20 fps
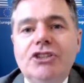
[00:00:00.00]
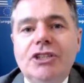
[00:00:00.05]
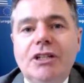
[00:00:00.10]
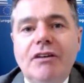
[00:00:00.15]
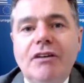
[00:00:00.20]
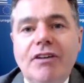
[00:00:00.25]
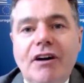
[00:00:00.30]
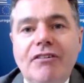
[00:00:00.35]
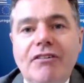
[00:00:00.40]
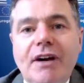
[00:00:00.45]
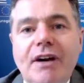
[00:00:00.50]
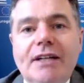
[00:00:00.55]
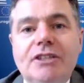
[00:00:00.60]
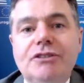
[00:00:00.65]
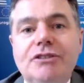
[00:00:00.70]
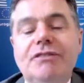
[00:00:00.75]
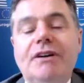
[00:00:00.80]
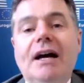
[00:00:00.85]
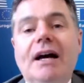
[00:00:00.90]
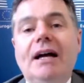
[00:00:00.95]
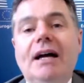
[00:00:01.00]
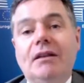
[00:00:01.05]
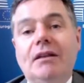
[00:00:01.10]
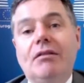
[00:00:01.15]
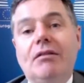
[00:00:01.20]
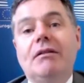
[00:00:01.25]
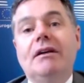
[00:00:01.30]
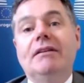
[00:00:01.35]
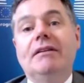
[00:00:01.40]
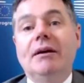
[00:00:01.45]
of our French
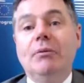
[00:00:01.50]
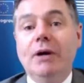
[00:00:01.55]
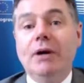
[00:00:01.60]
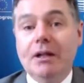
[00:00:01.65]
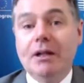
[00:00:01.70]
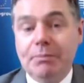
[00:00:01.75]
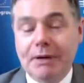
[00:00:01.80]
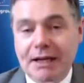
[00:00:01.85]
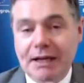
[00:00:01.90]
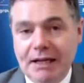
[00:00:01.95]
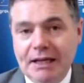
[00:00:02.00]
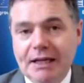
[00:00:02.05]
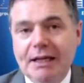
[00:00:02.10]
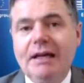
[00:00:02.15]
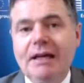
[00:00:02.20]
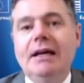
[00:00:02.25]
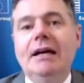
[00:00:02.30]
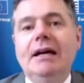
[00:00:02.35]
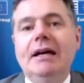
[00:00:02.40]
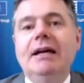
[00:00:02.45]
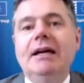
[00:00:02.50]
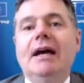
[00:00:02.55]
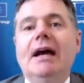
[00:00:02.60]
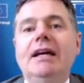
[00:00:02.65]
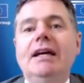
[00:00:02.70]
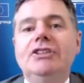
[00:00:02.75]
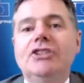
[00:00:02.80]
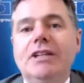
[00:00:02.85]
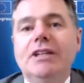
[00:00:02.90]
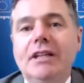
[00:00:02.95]
friends, that they will be
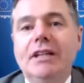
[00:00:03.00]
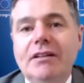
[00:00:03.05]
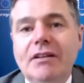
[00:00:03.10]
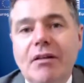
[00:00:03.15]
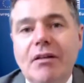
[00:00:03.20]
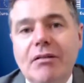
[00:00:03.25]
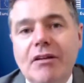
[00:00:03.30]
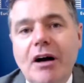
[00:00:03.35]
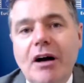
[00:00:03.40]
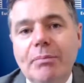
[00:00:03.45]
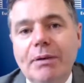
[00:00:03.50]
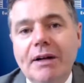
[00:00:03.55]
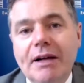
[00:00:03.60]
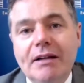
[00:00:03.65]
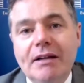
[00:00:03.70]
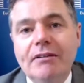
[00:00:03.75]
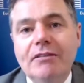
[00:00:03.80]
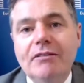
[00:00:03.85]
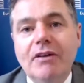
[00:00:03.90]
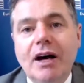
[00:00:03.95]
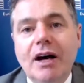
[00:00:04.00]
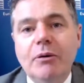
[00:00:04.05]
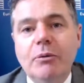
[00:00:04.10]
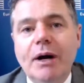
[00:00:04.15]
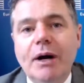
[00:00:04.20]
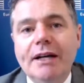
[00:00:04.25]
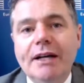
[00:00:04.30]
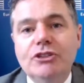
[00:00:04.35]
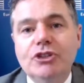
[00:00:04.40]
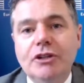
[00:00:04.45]
engaging in this topic in the right
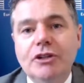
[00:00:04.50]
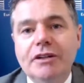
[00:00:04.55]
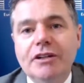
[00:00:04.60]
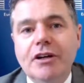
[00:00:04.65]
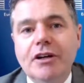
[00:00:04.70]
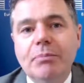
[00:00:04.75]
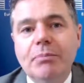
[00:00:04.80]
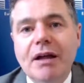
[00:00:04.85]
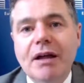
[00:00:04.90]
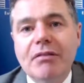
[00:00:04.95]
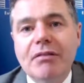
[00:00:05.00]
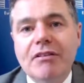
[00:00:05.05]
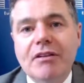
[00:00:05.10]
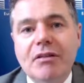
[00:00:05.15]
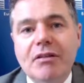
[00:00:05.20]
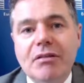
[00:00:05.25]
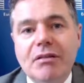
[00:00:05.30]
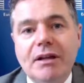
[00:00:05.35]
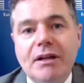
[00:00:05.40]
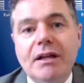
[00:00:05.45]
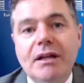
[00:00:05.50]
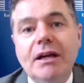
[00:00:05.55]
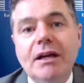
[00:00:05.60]
way during their presidency.